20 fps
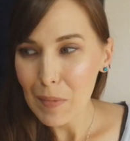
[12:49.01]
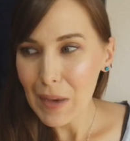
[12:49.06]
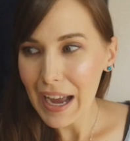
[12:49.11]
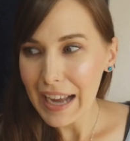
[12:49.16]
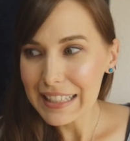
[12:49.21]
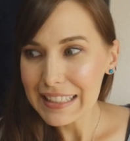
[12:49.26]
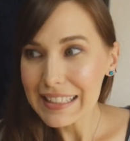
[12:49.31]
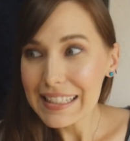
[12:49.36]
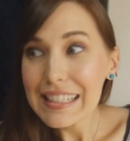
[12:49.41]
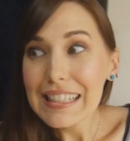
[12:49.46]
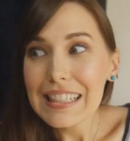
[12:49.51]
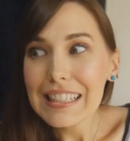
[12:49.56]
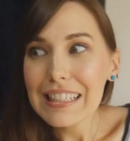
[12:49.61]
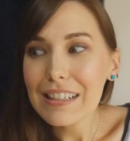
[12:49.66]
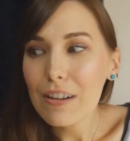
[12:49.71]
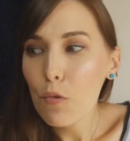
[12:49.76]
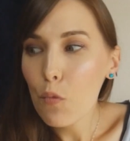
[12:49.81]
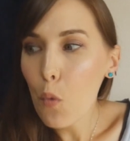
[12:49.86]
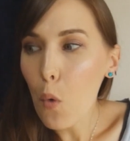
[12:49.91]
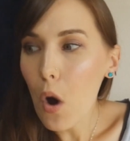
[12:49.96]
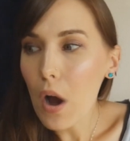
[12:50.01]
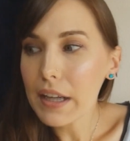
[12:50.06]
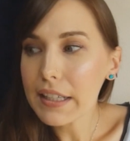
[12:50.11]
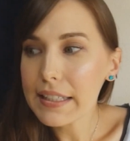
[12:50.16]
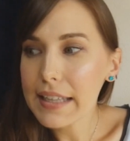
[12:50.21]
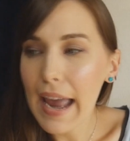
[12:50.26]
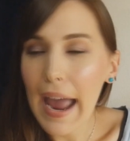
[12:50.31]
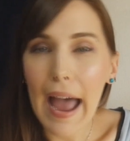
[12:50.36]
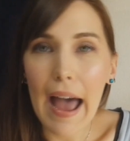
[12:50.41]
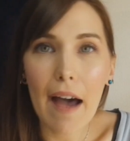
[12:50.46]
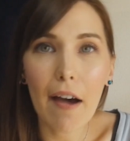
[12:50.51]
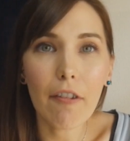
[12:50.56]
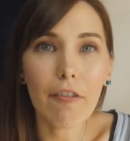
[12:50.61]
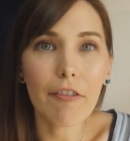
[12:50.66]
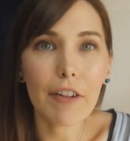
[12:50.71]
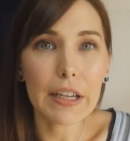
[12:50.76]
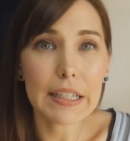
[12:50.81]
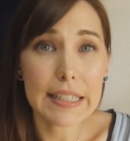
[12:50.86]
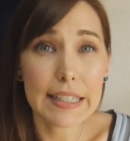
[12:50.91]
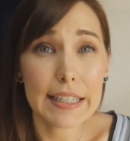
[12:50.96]
I didn't want to
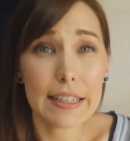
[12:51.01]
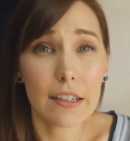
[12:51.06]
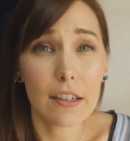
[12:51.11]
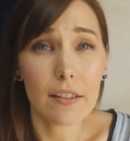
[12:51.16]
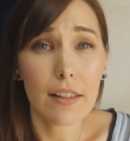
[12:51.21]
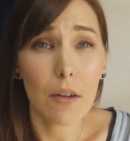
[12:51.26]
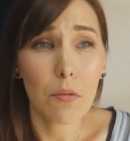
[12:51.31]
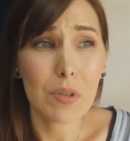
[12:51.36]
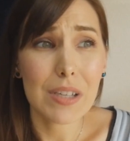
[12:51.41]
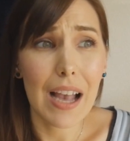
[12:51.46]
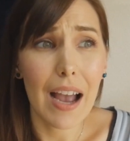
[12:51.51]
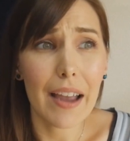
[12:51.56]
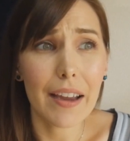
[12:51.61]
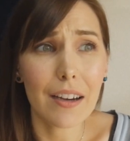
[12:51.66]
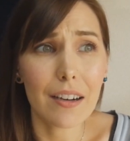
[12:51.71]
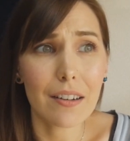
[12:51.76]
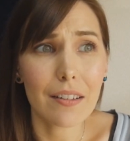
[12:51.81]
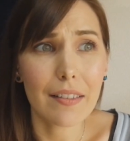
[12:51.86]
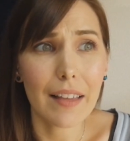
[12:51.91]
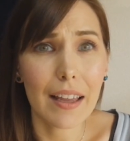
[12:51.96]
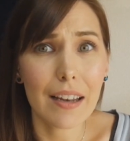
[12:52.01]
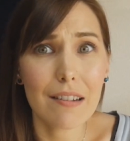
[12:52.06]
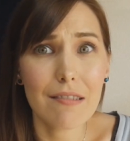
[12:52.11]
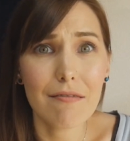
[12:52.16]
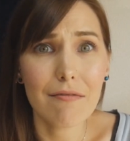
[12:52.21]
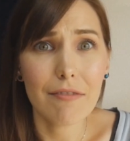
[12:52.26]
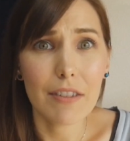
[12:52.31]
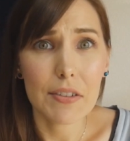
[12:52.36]
have a tier that was higher than